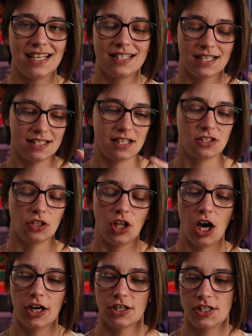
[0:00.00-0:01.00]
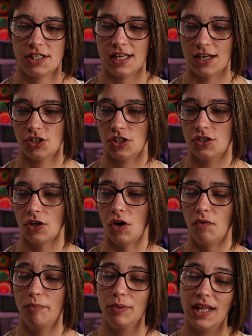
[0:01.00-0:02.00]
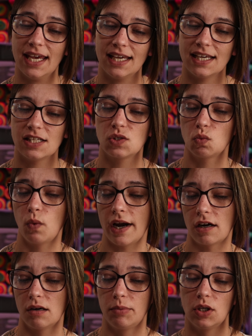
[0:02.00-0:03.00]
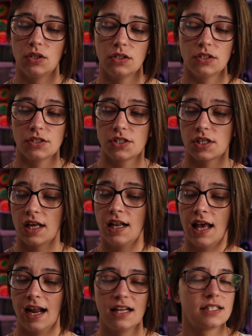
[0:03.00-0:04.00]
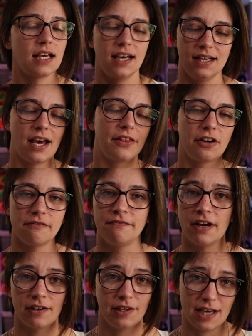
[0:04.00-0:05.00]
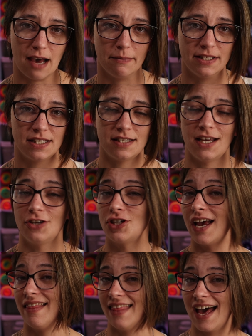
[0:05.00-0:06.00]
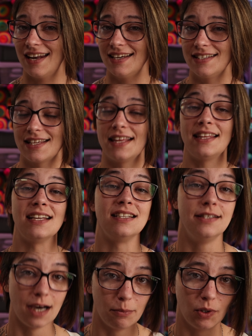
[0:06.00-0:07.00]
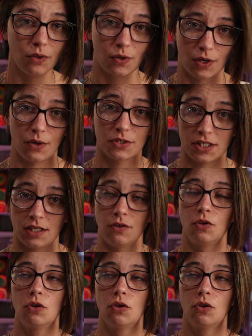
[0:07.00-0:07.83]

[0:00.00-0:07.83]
It's because it's a longer stitch. So blankets, wearables, it's another very common stitch, and that is the double crochet.